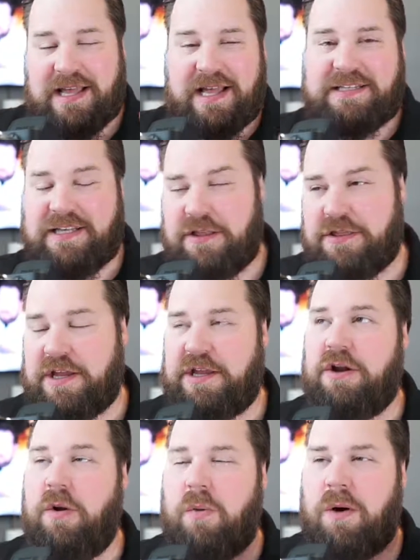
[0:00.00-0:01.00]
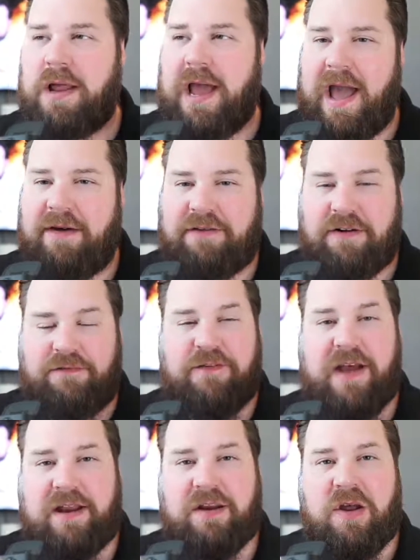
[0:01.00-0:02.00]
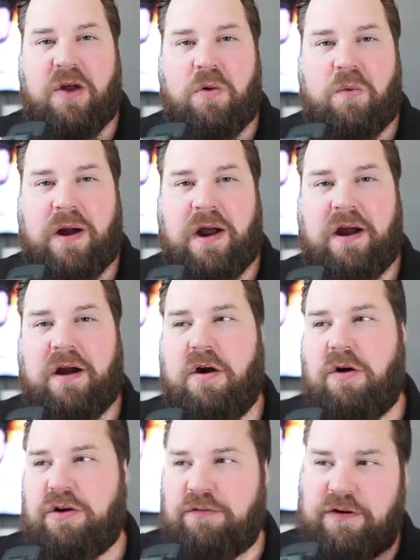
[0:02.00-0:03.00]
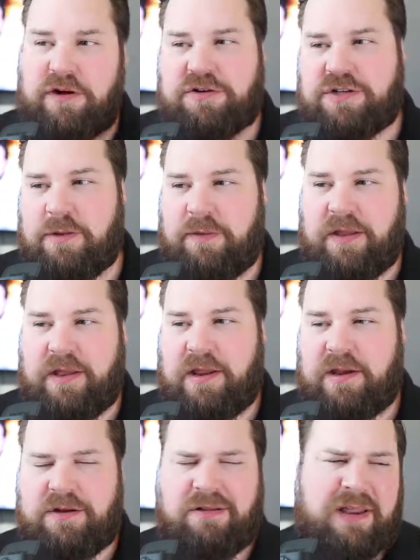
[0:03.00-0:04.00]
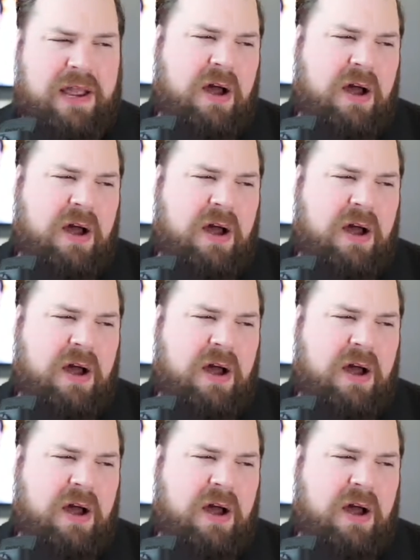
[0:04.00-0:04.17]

That's the other thing. You don't want to have an event where all your vendors are coming in and you're like,